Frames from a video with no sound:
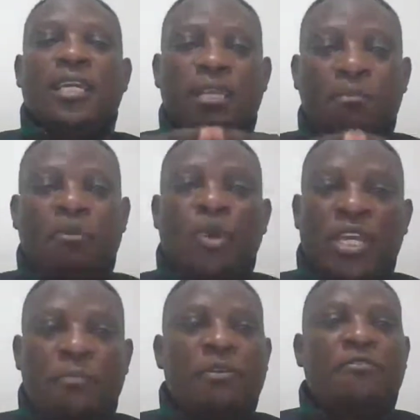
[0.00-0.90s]

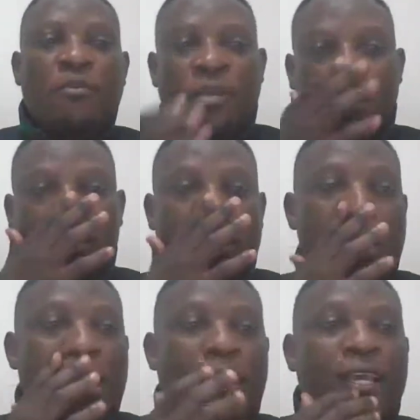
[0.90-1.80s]
employee performance?
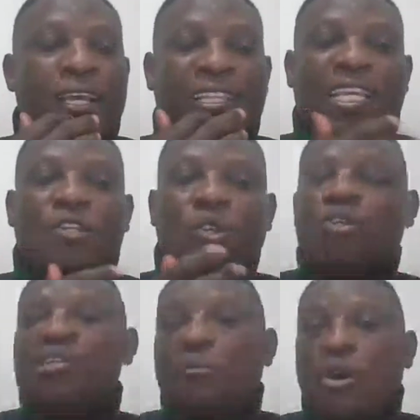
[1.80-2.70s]
And then you
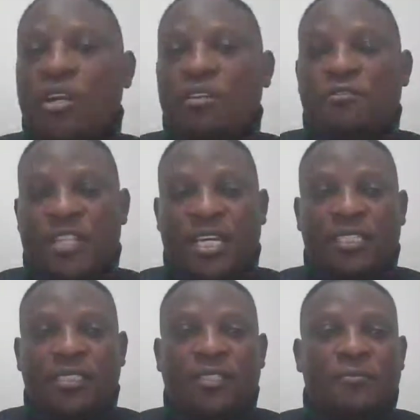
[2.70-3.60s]
use a model for
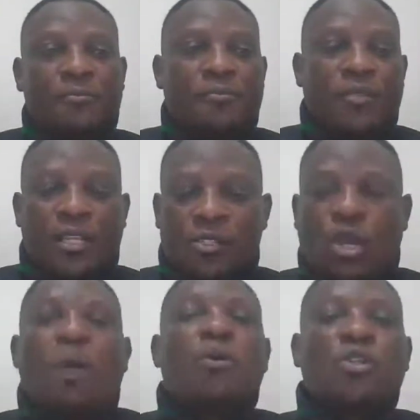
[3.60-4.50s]
that.
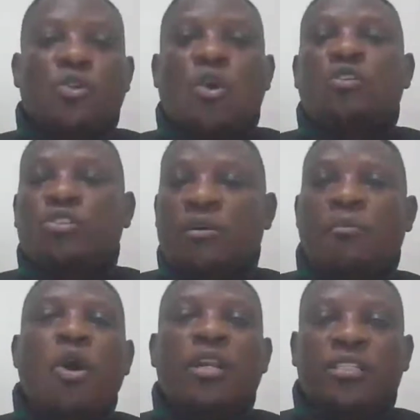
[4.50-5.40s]
So I wouldn't go to the
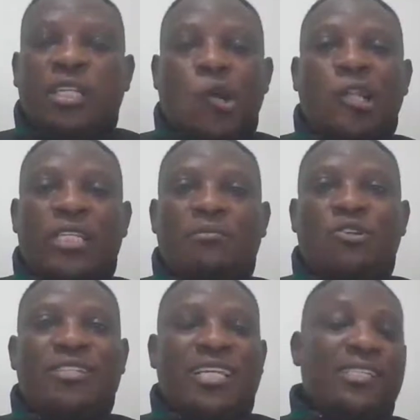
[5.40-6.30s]
models and all that,
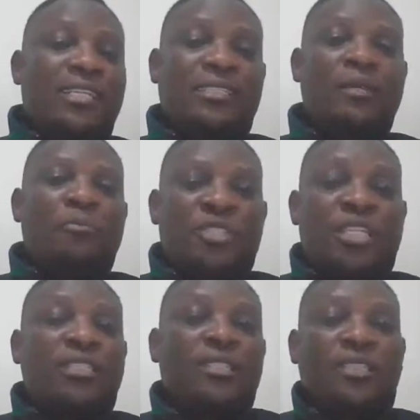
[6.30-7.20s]
because that's a deep
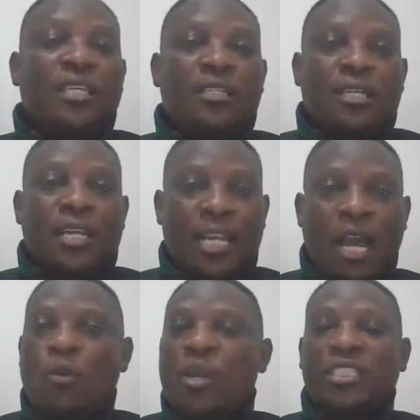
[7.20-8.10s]
statistic
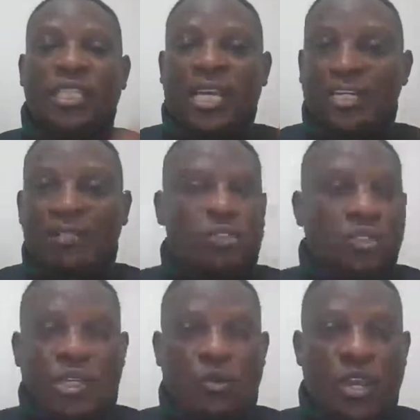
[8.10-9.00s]
language and
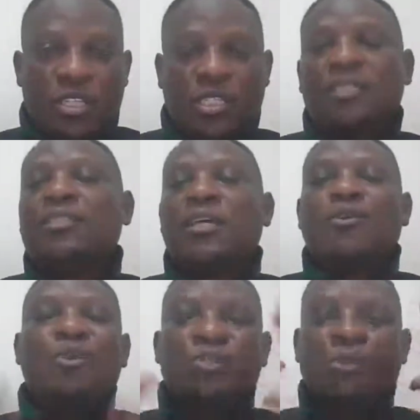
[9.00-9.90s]
equations
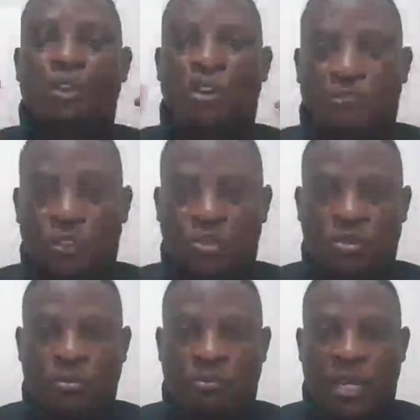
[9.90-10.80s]
which will confuse
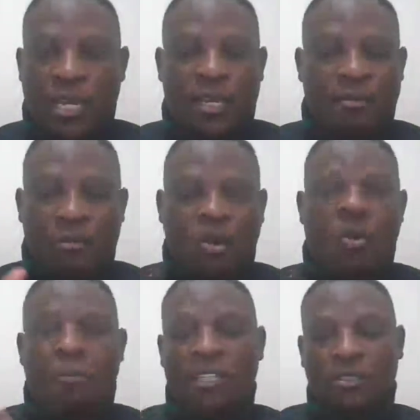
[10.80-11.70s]
you
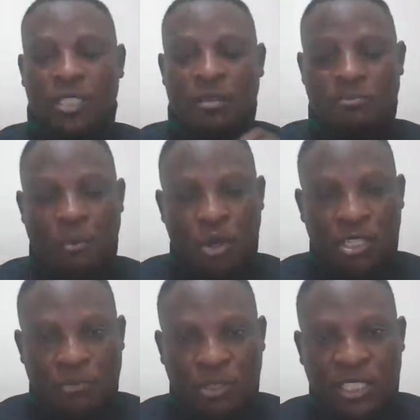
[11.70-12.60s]
more. But the most
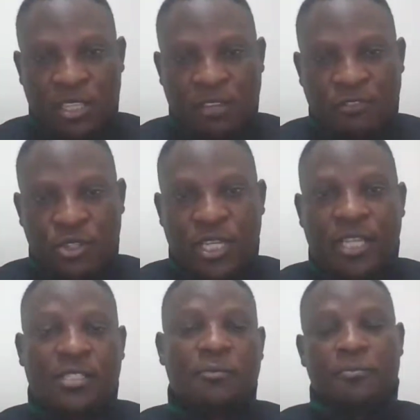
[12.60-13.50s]
important thing for you
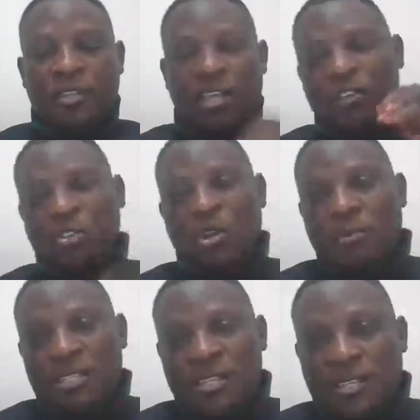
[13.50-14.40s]
is, if you're doing
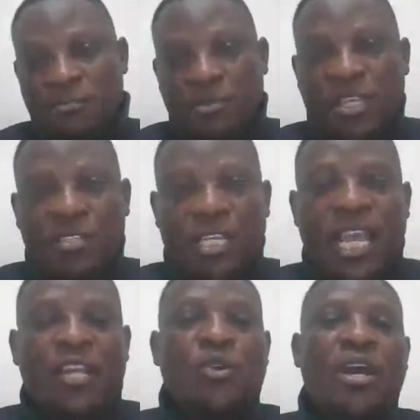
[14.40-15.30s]
masters and PhD
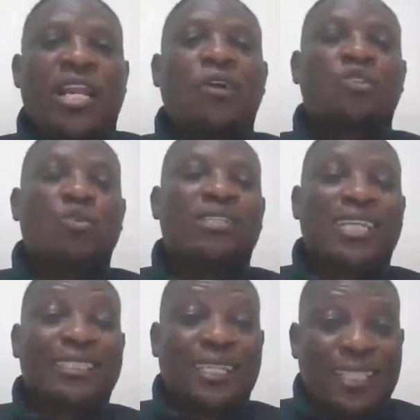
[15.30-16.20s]
and you are now doing
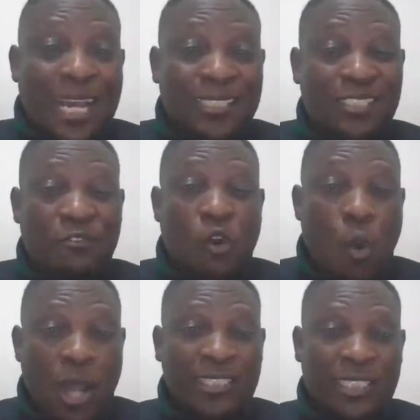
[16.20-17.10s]
data analysis for
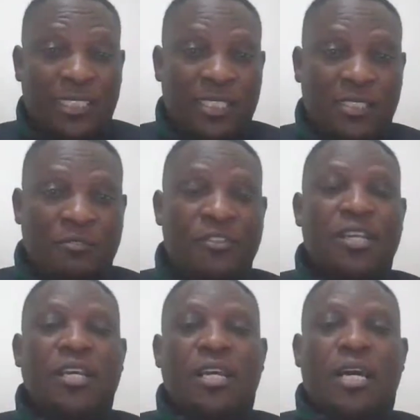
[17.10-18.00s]
quantitative
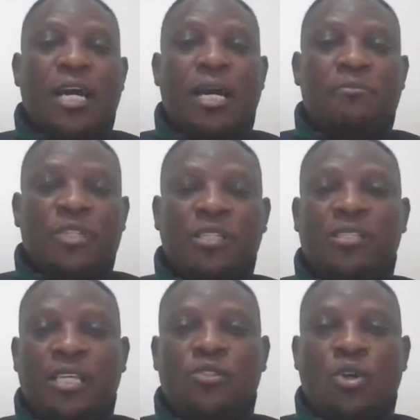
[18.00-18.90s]

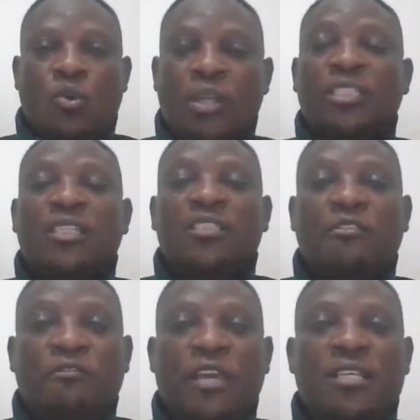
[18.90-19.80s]
research or quantitative
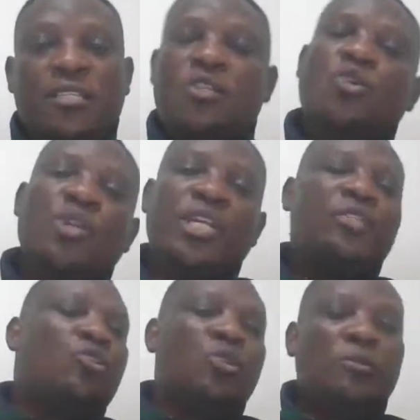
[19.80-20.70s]
phase, you need
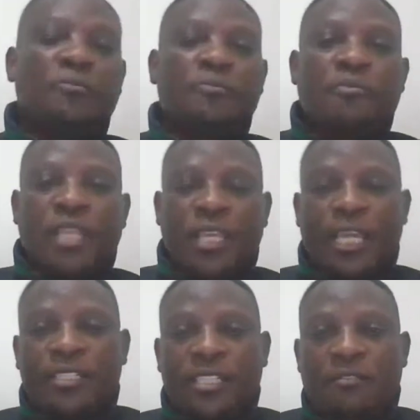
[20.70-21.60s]
to get
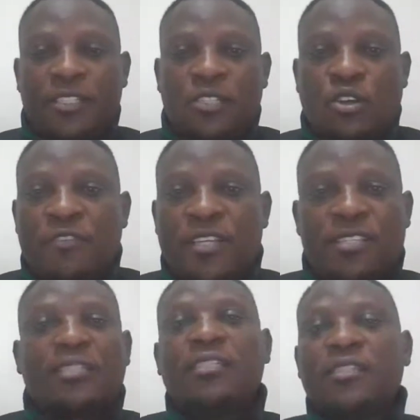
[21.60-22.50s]
services of a
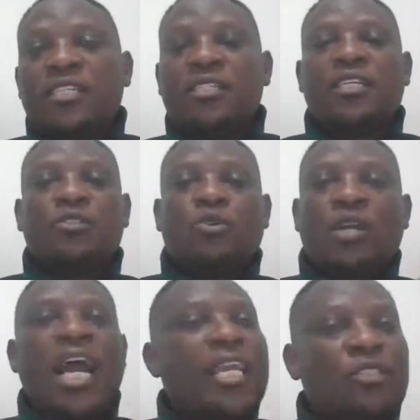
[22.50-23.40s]
statistician to
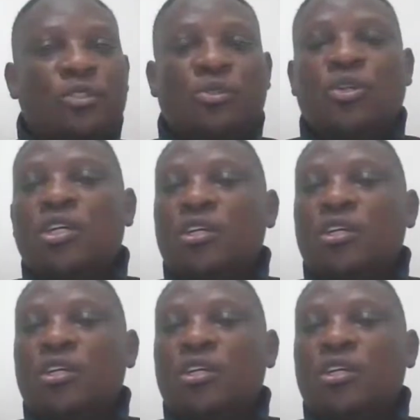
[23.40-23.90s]
guide you